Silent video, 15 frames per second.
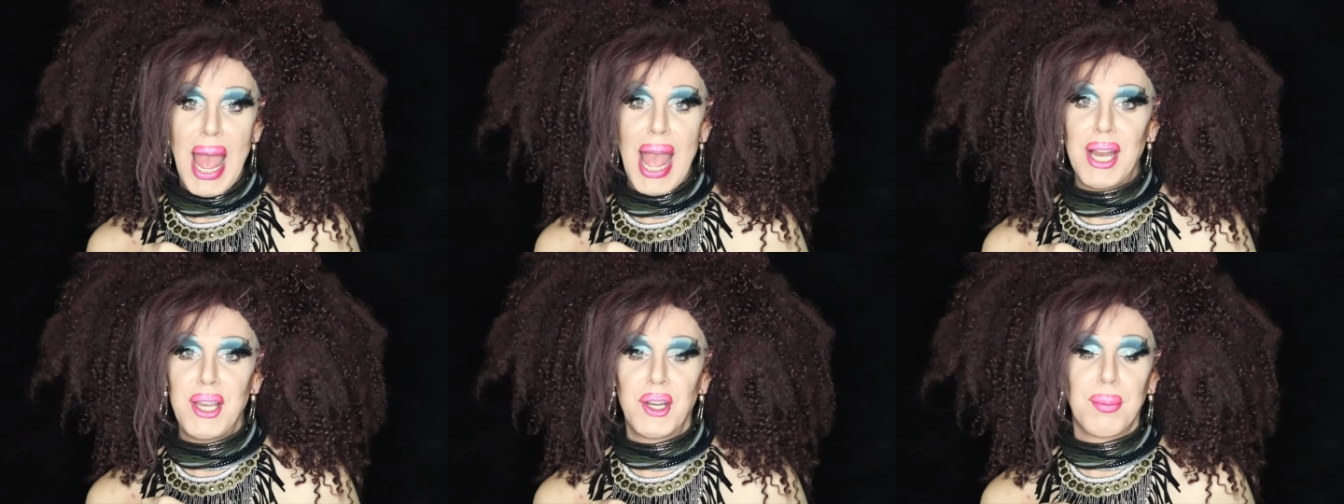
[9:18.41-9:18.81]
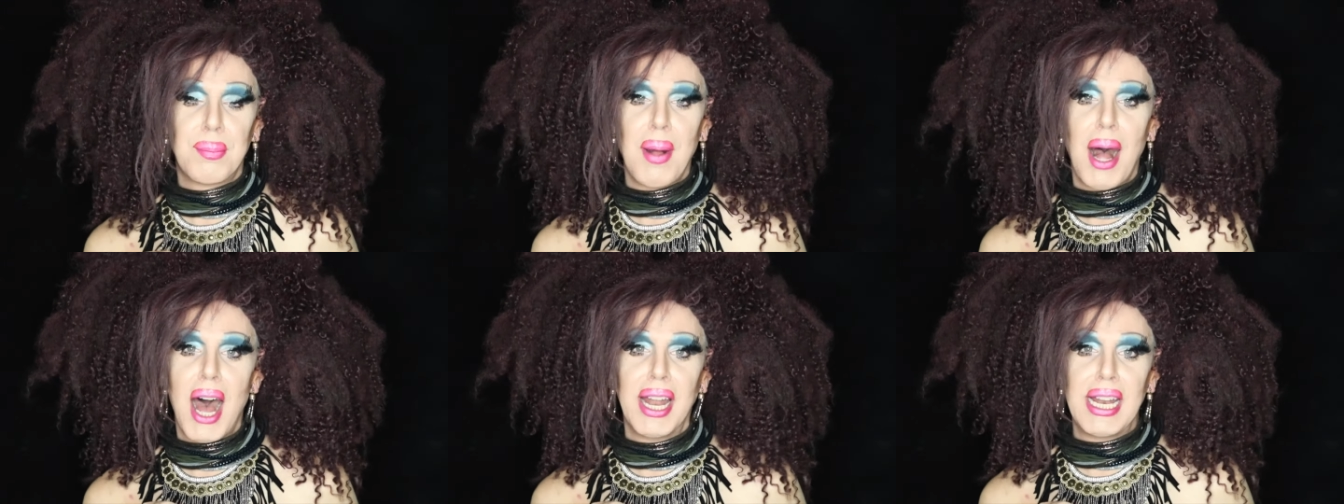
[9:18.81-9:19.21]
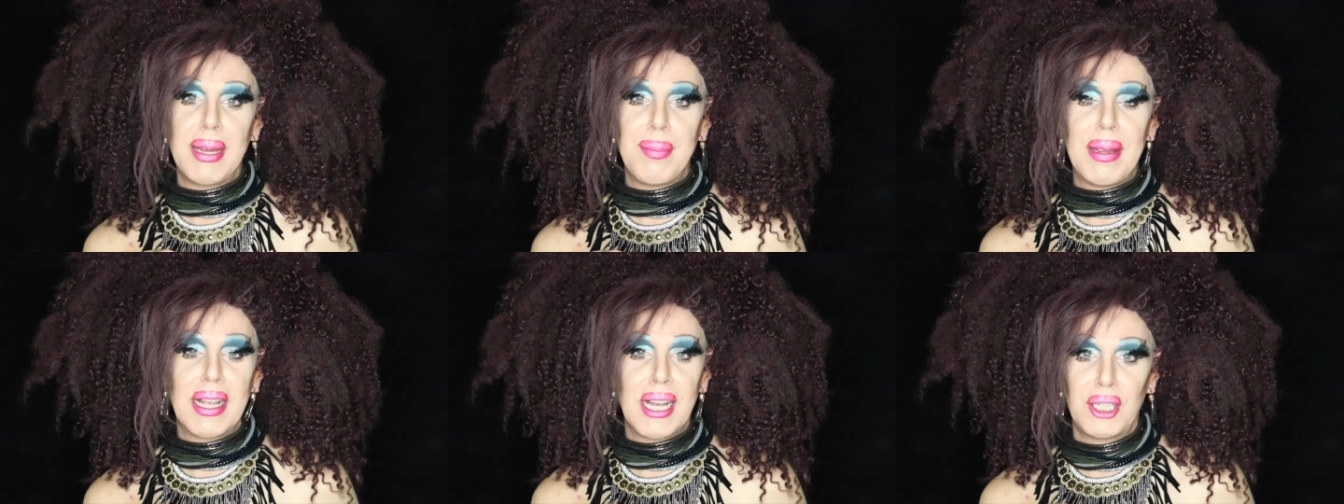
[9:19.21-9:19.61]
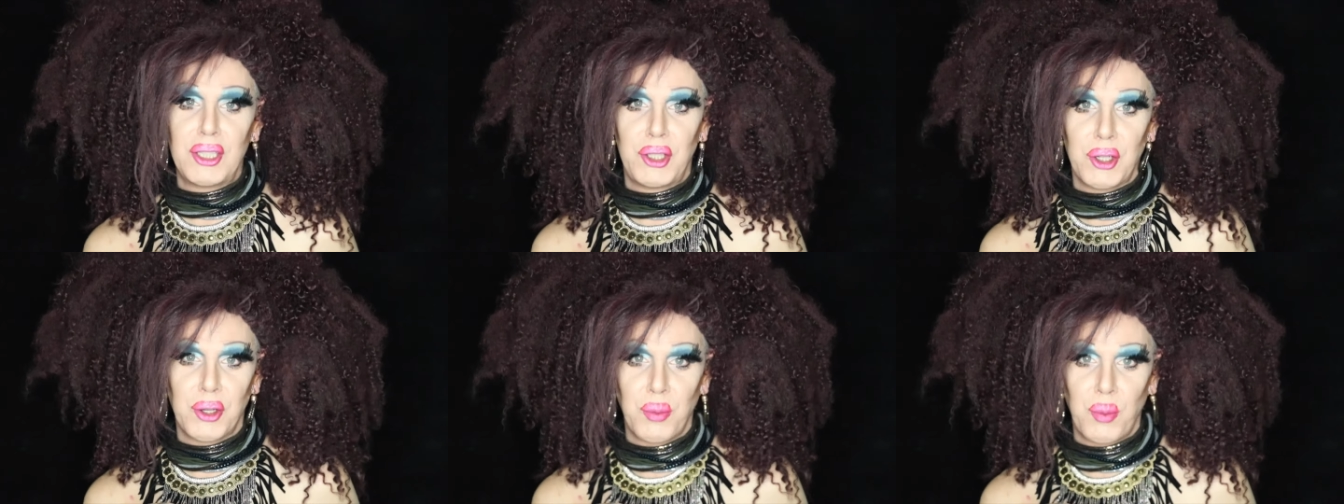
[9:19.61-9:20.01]
and your body
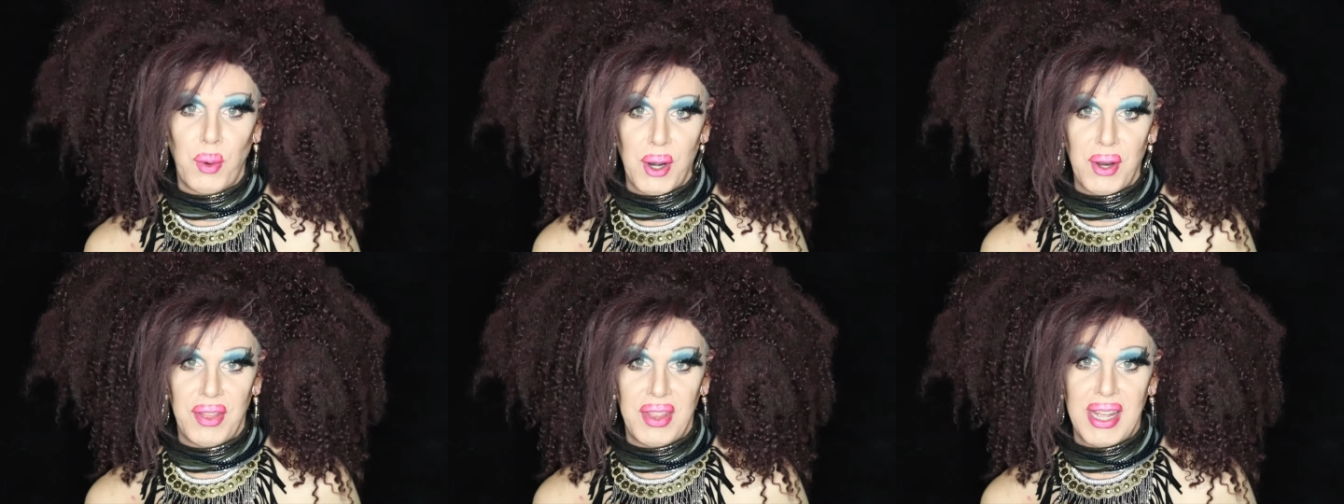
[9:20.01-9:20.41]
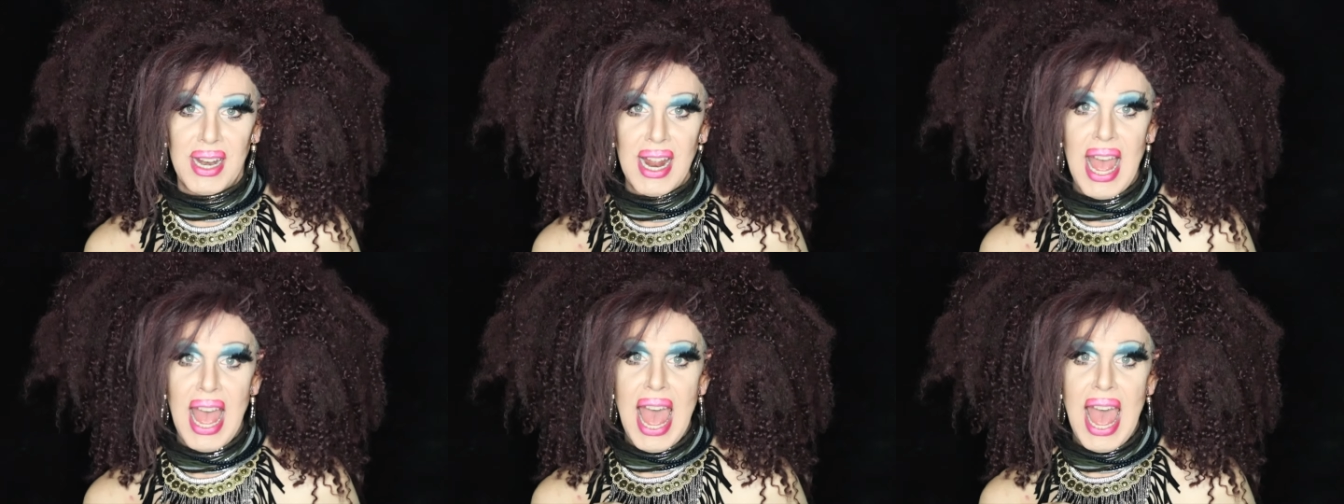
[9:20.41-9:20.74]
because you're worth it.